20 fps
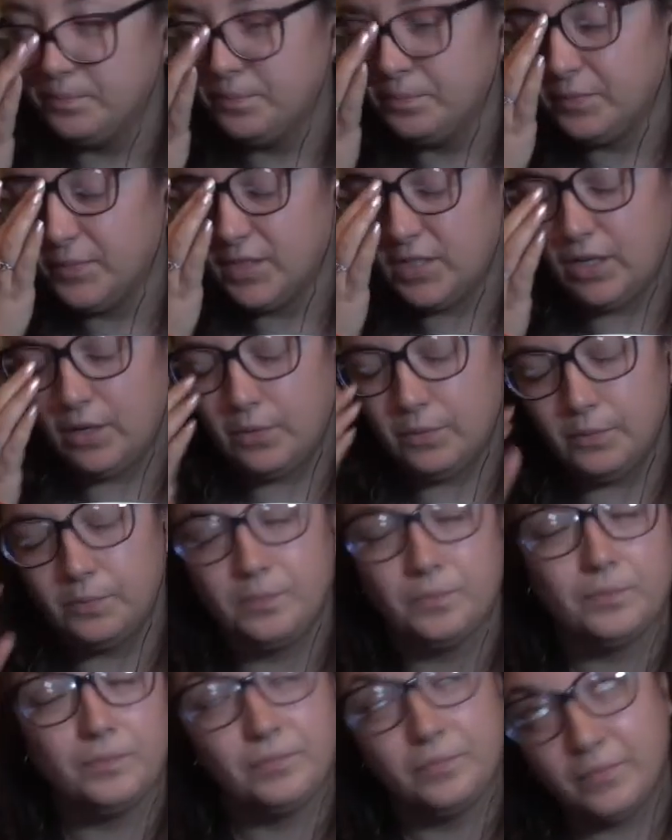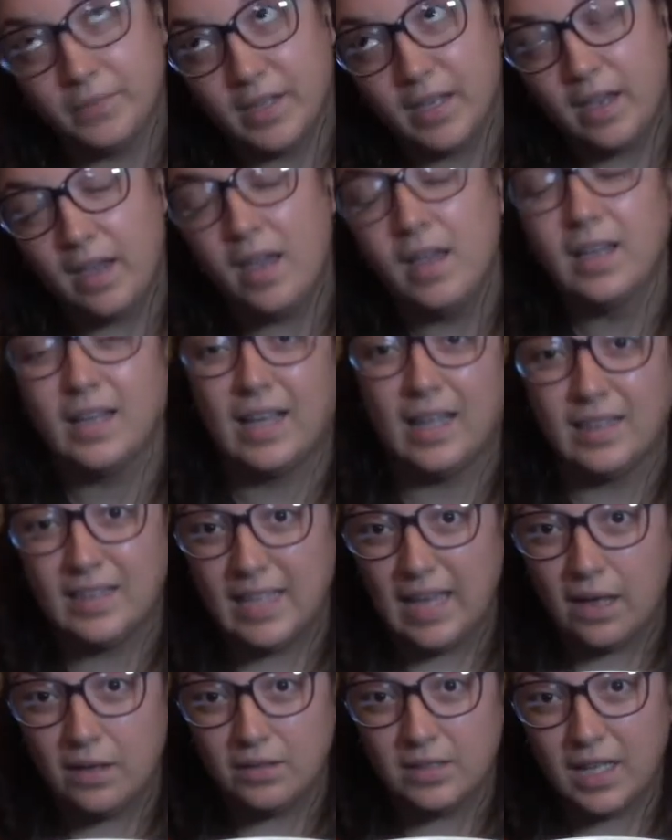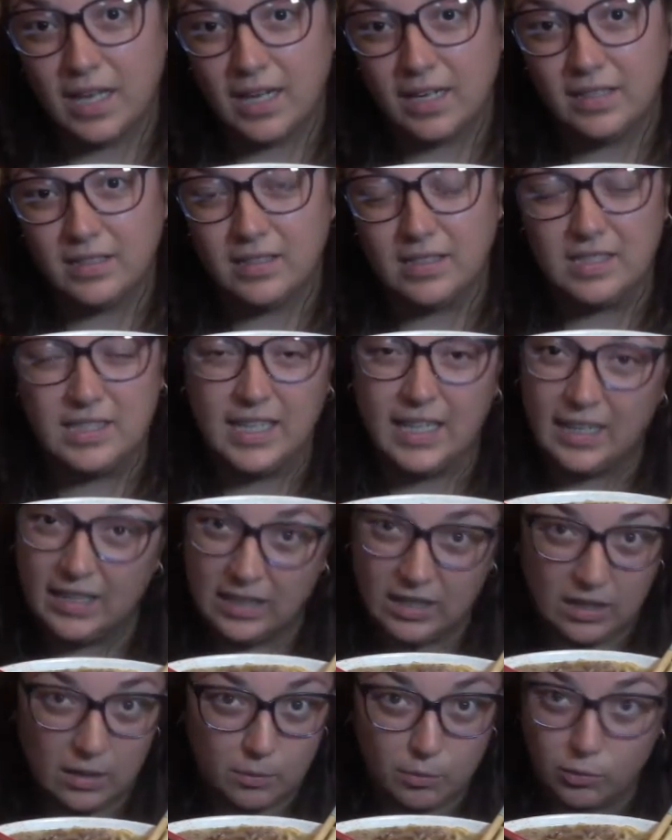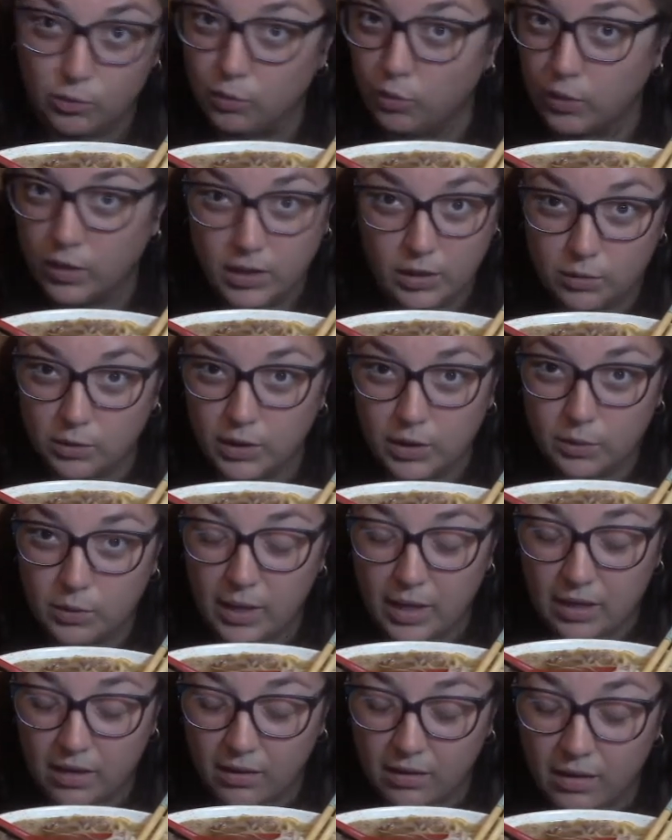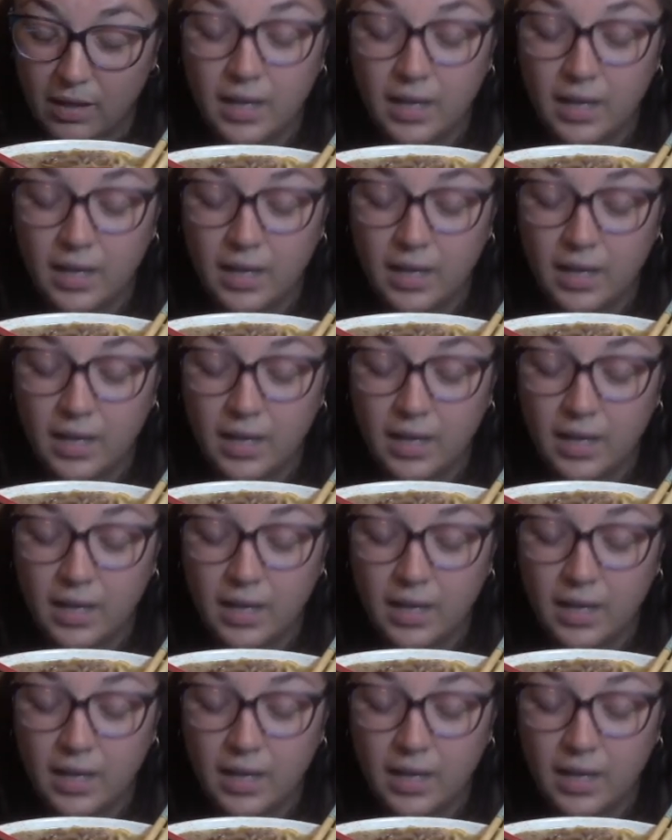So, got the outline, it's healing up really, really well,